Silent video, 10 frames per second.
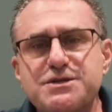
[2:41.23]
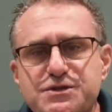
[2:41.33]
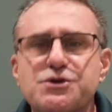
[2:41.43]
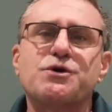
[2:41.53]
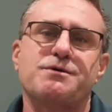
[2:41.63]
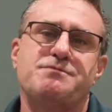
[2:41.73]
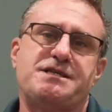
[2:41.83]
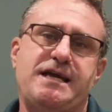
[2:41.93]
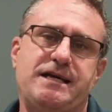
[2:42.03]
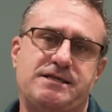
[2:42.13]

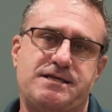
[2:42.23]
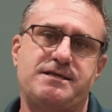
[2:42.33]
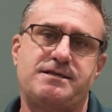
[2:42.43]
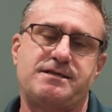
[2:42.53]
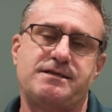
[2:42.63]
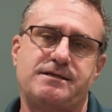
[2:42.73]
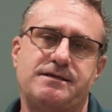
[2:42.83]
circumstances.